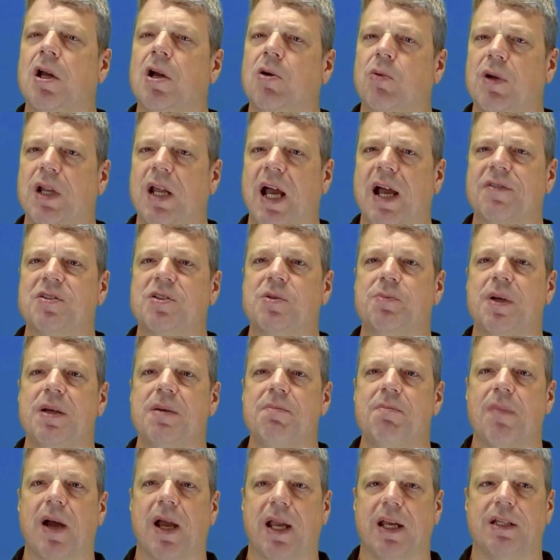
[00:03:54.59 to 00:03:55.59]
would have to be
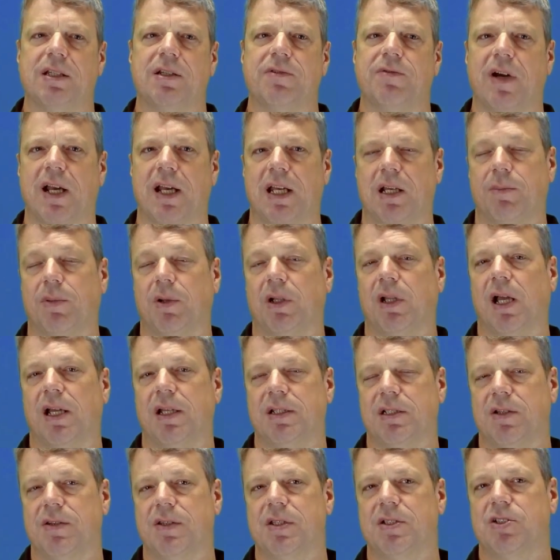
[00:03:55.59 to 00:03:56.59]
made available
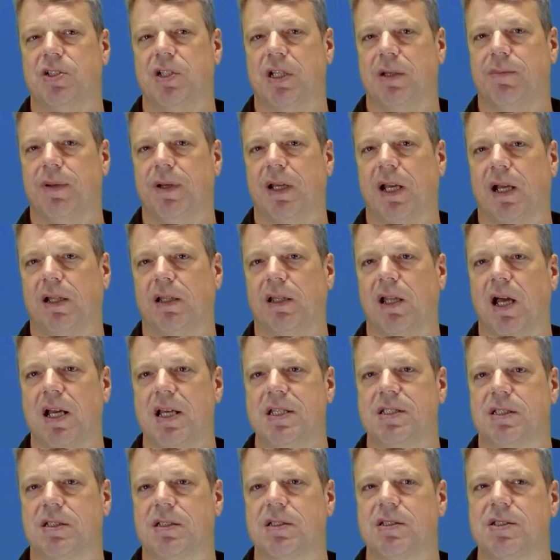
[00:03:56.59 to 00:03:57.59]
under the GPL
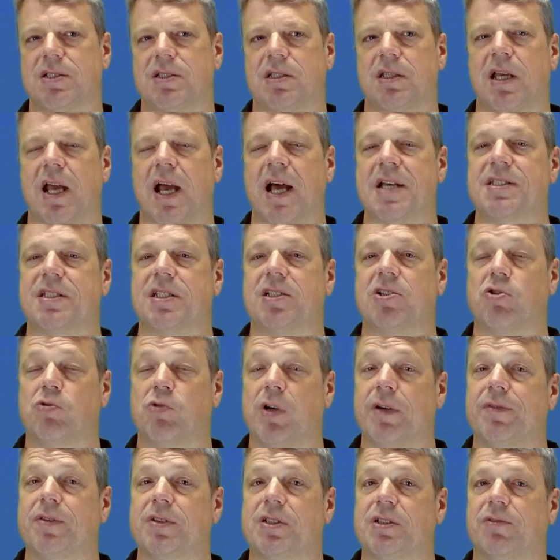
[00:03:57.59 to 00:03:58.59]
license as a
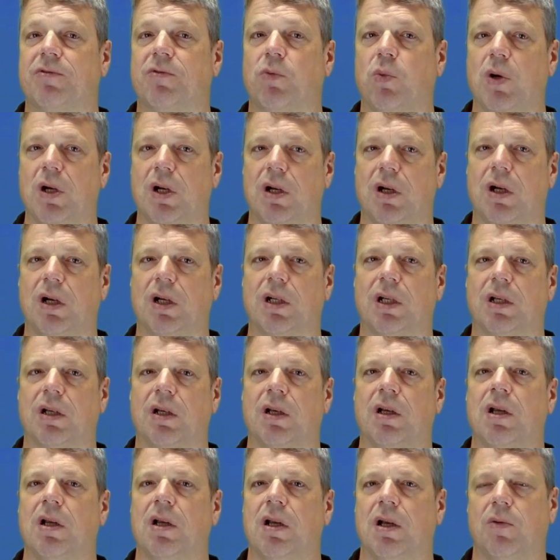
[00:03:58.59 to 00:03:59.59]
derivative work
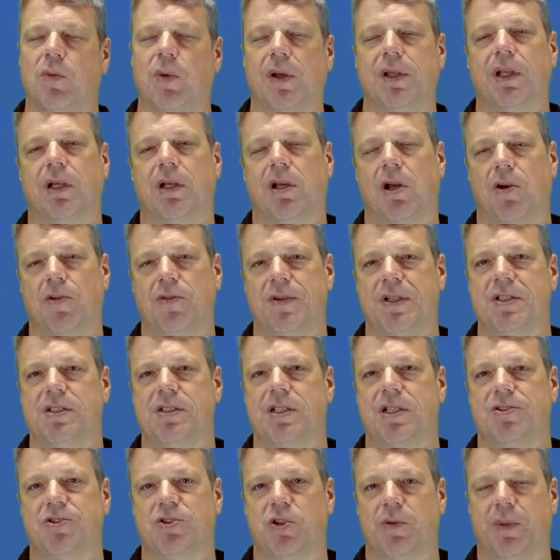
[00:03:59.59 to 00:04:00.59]
when the code is
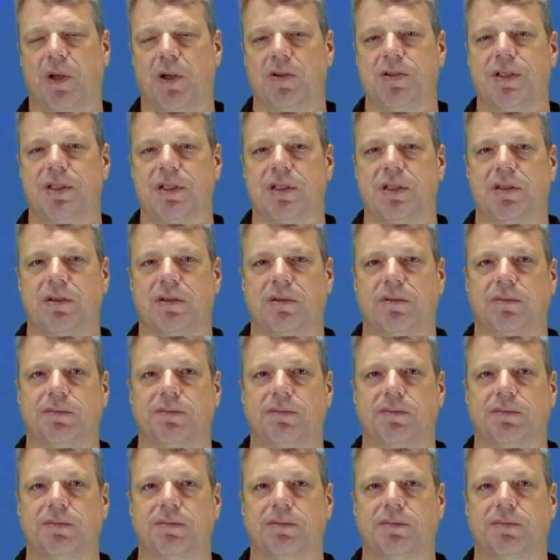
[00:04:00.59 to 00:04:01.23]
distributed.